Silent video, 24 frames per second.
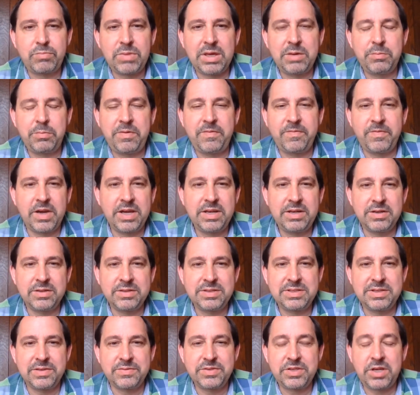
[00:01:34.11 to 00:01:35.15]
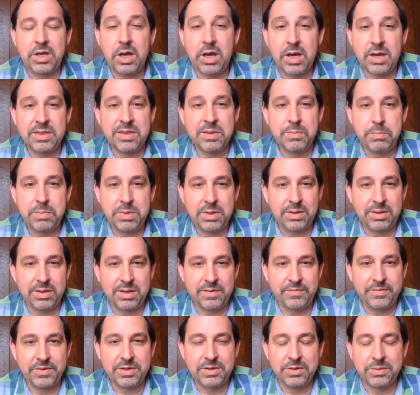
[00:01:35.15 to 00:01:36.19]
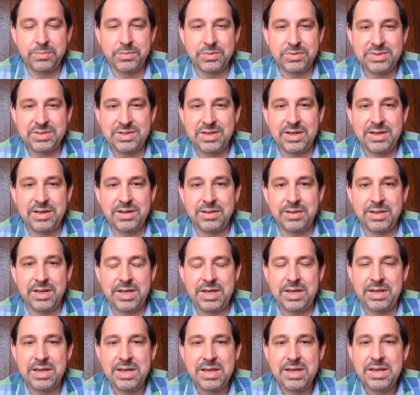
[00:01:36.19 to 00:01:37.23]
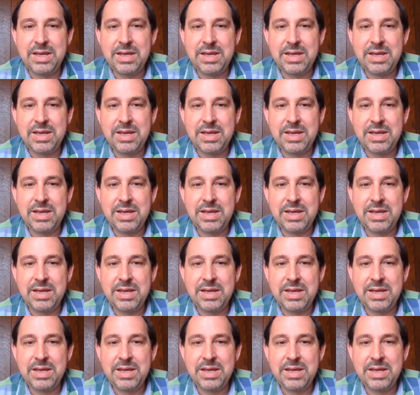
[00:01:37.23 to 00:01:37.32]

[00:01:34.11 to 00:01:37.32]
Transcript: And we find ourselves caught in the middle of it, almost kind of like